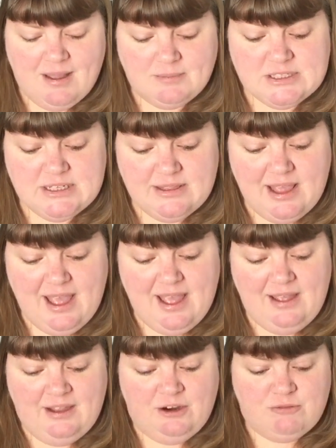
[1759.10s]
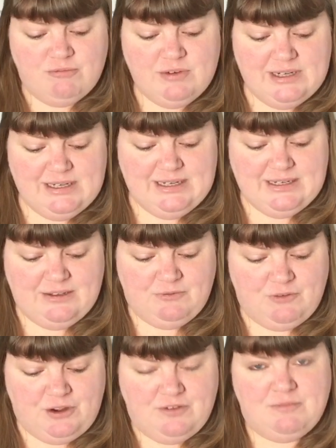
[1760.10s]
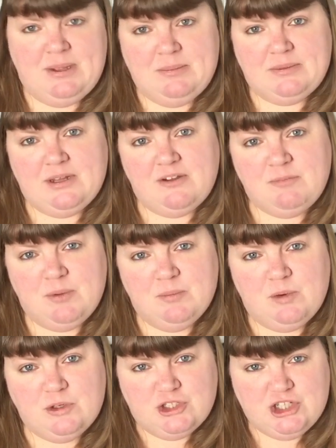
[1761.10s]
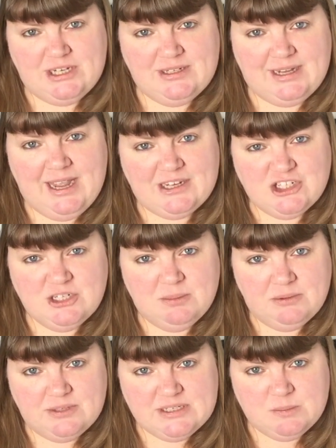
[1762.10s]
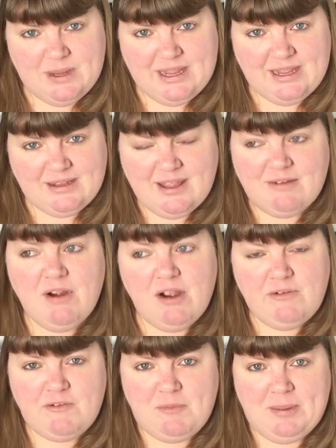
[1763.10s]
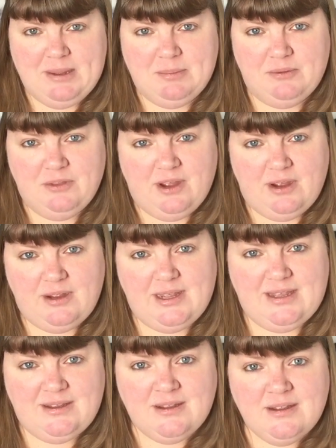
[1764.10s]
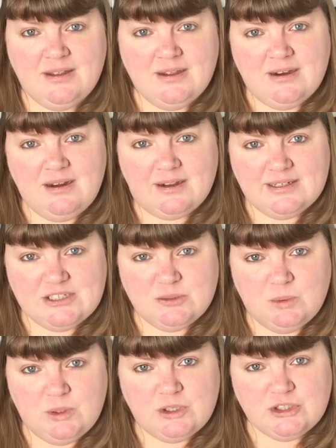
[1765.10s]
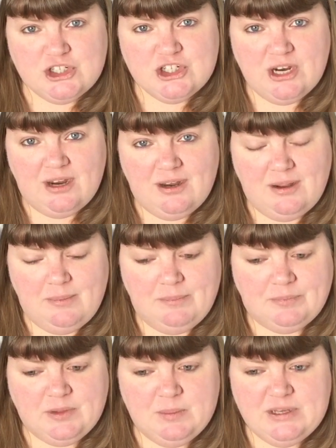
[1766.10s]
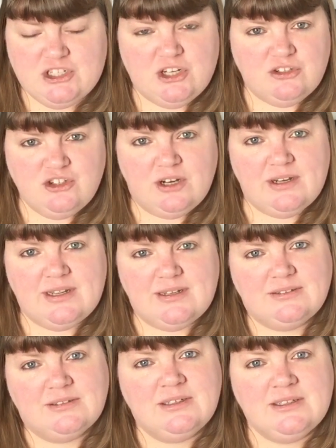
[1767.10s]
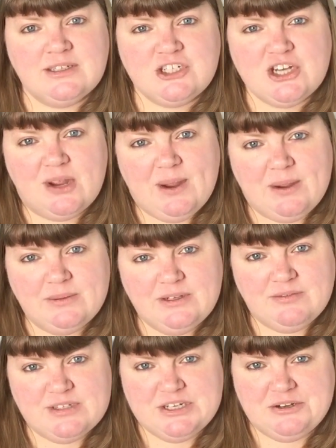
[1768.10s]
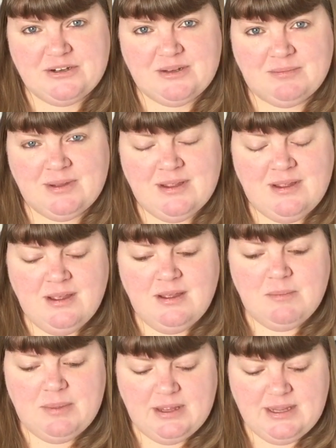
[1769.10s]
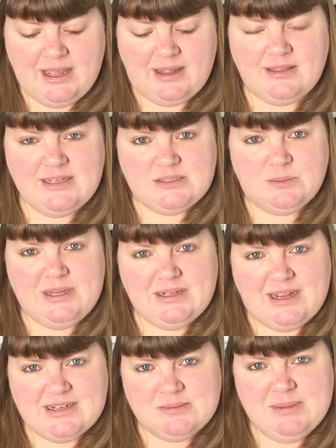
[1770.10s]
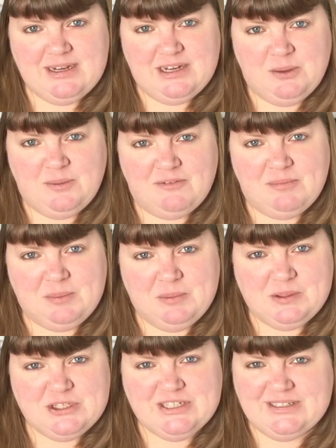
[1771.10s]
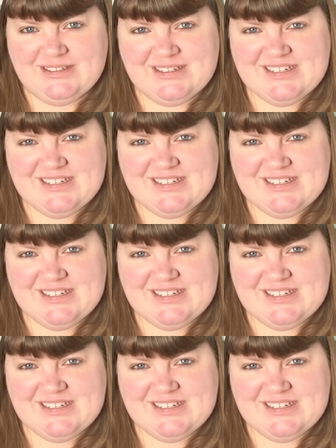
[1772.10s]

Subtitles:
So they're really the 5 people that I've been watching and catching up on this week. There are other people that I like to watch, which I'll try and shout out another time. But yeah, this week that's mainly who I've been watching.